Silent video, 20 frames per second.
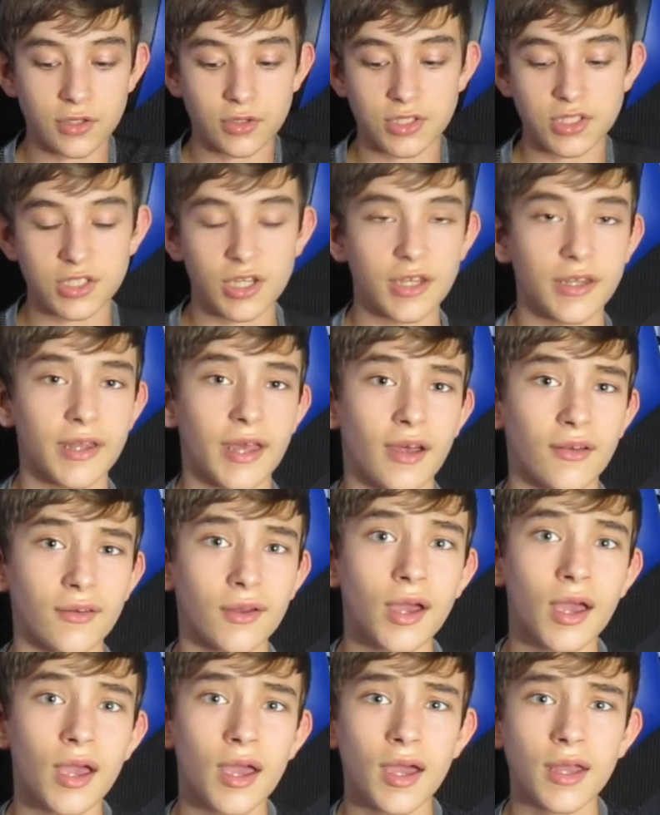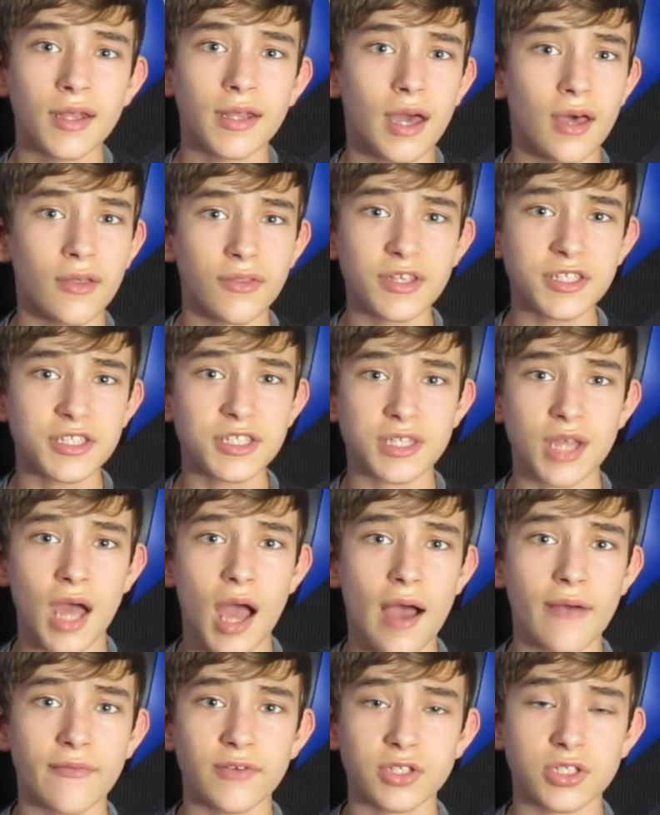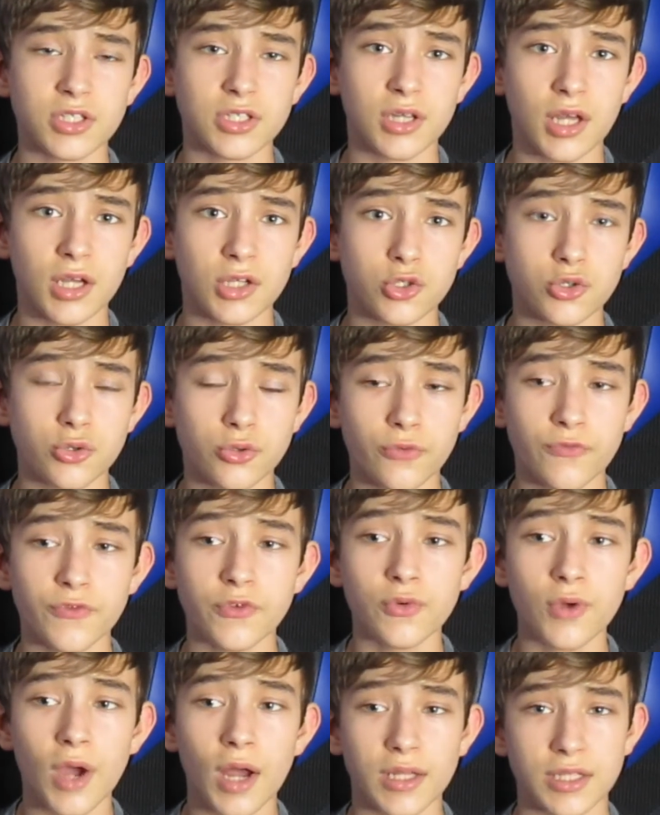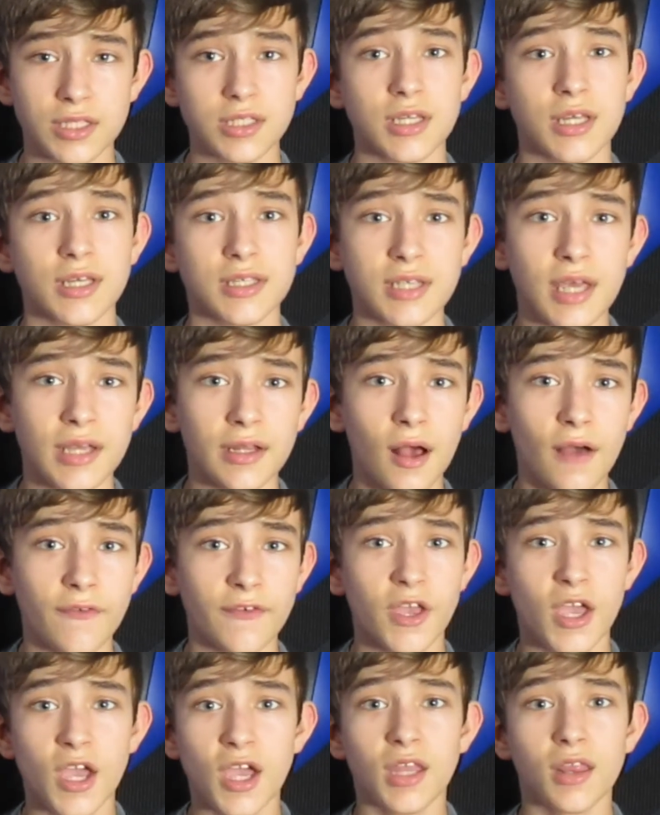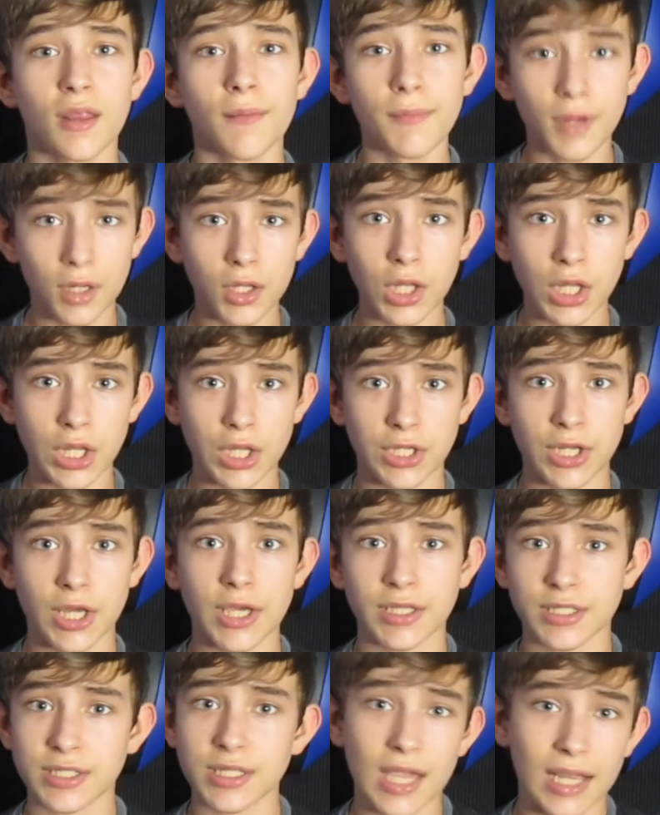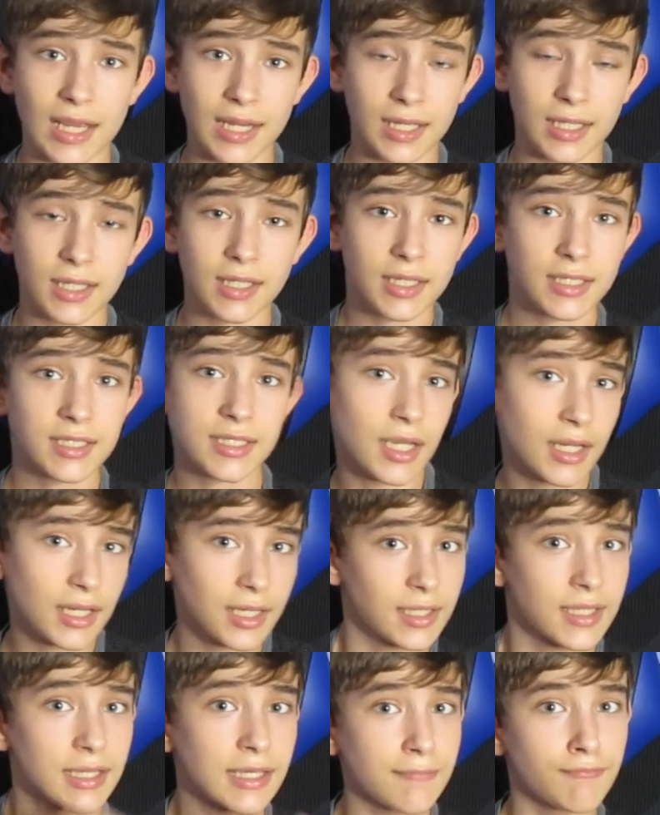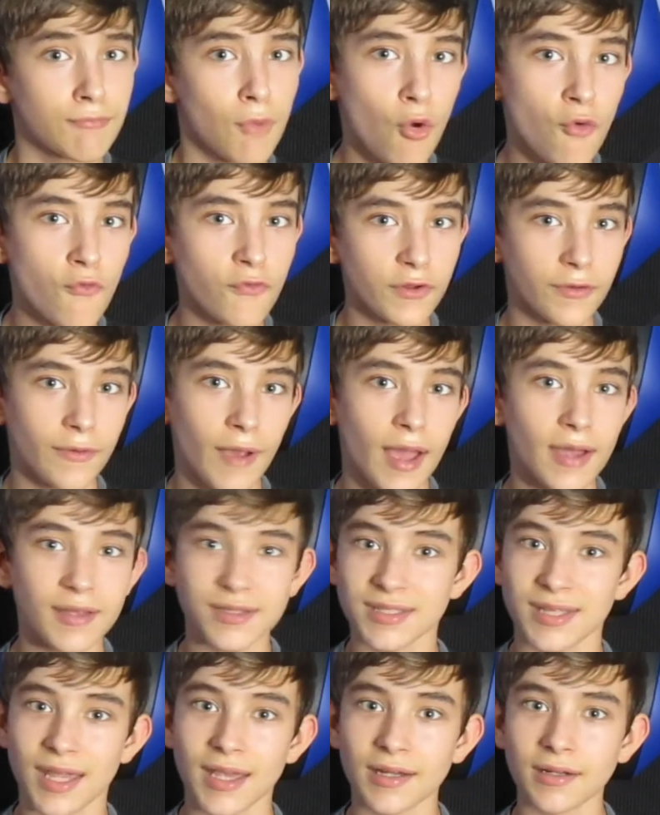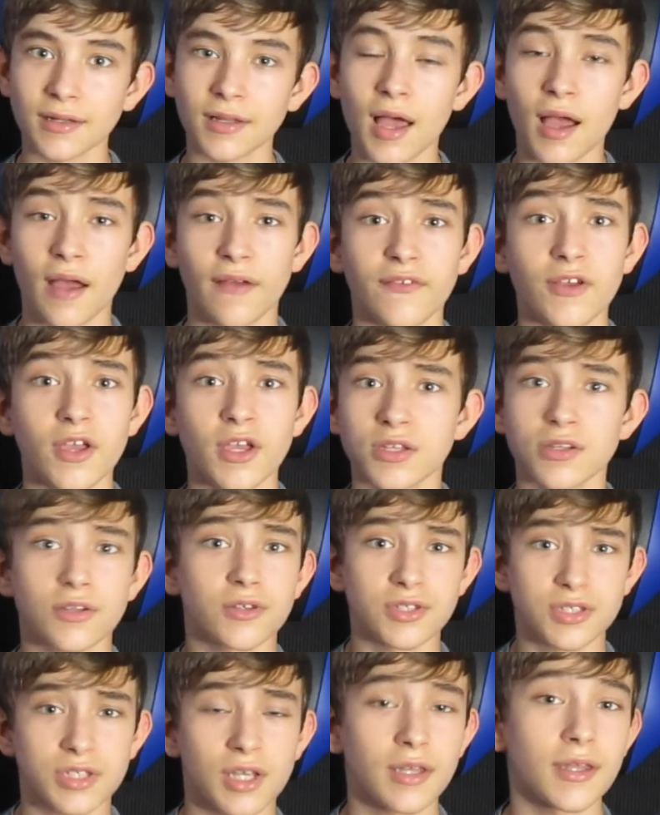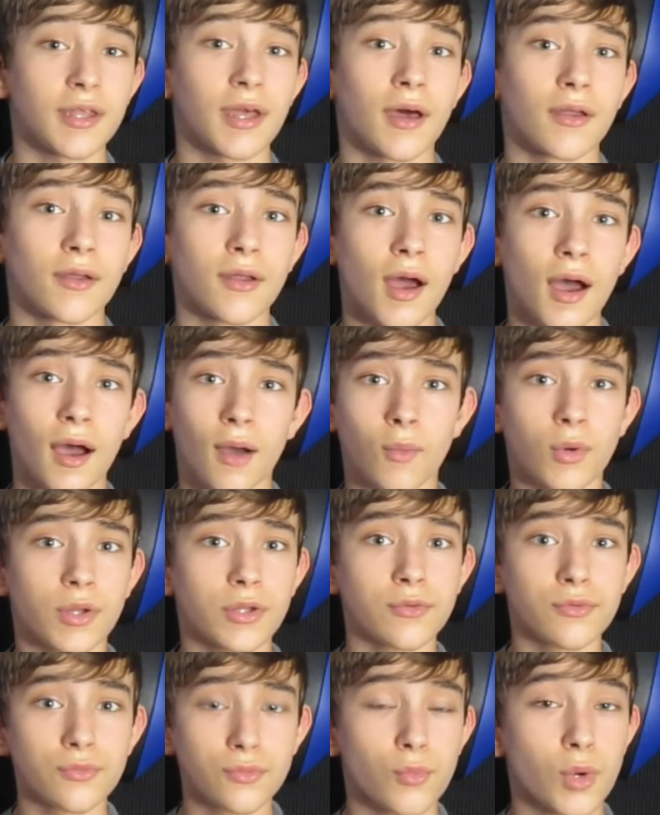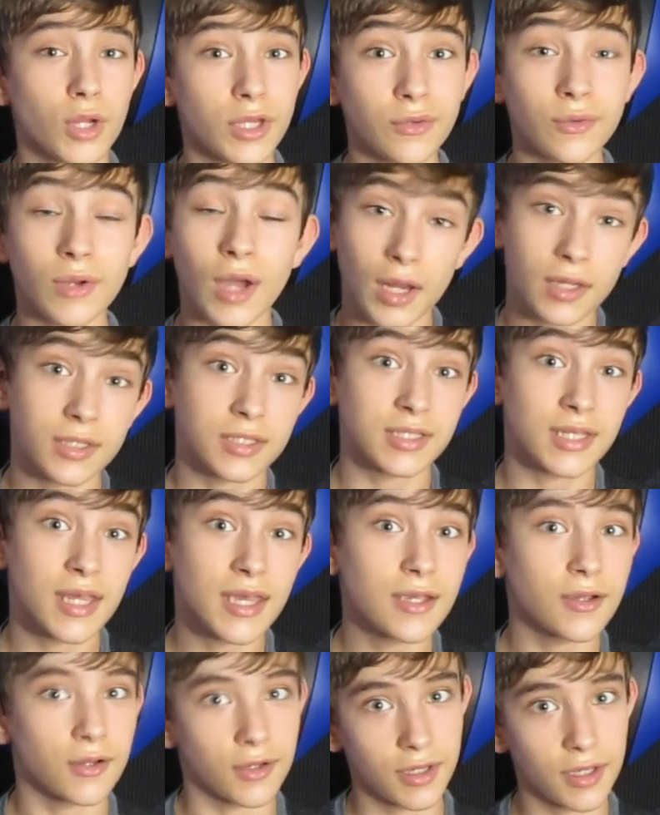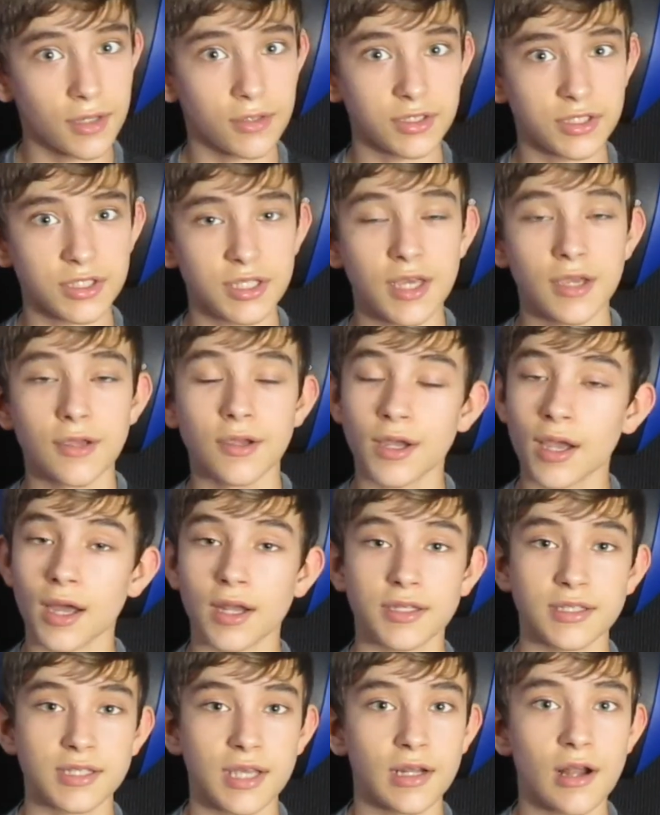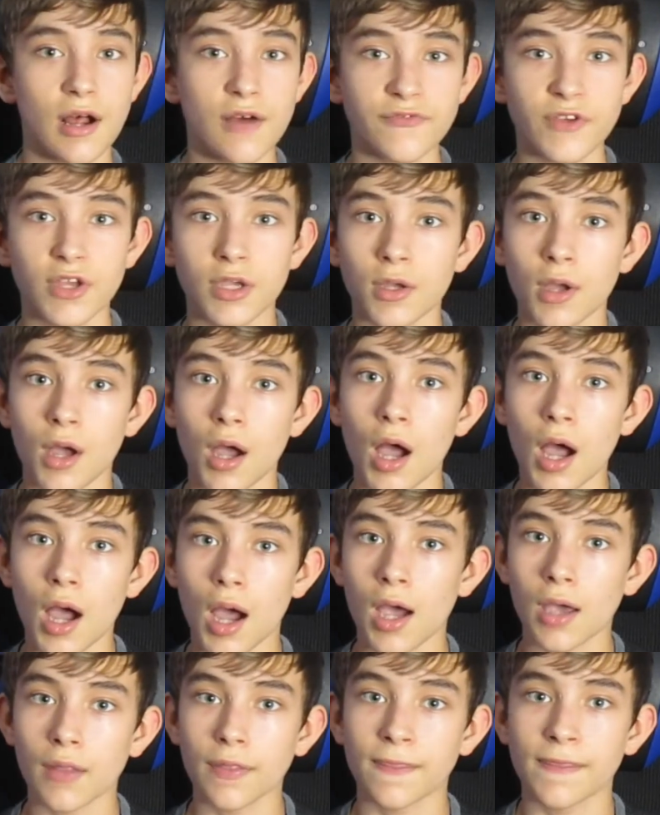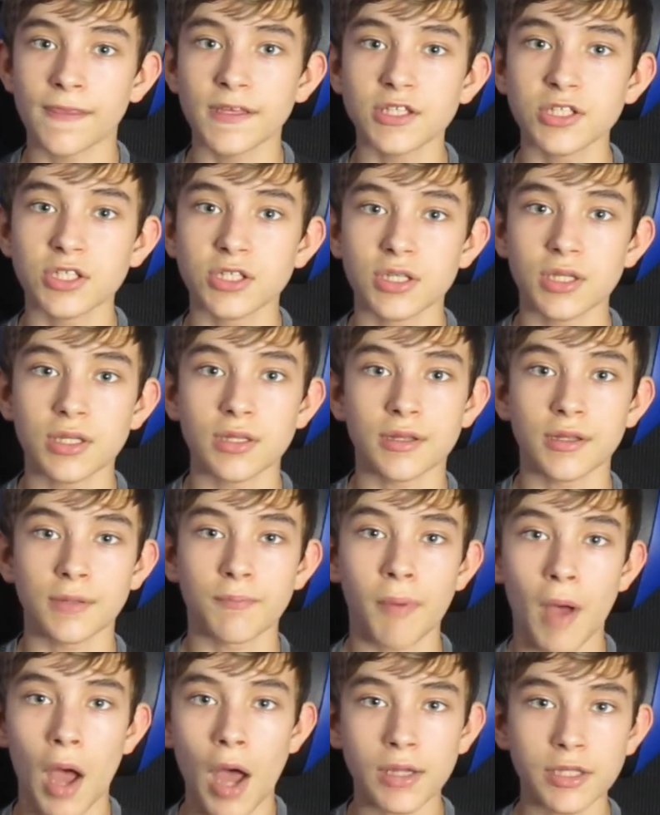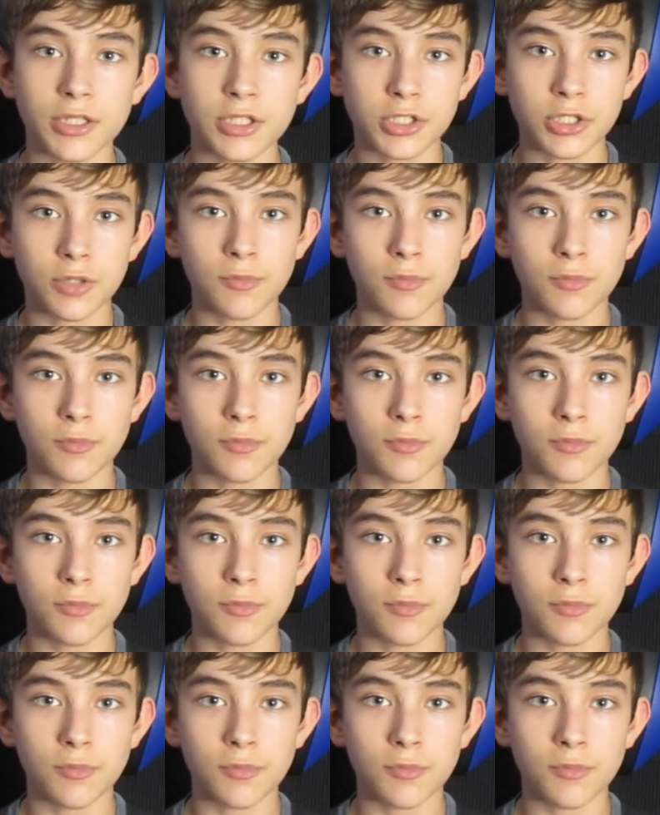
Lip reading: sundown. Now this is obviously not true. If you cut a snake's head off in the middle of the day, it's not gonna keep moving around, staying alive till sundown. When you cut a snake or kill a snake, cut its head off, the body's still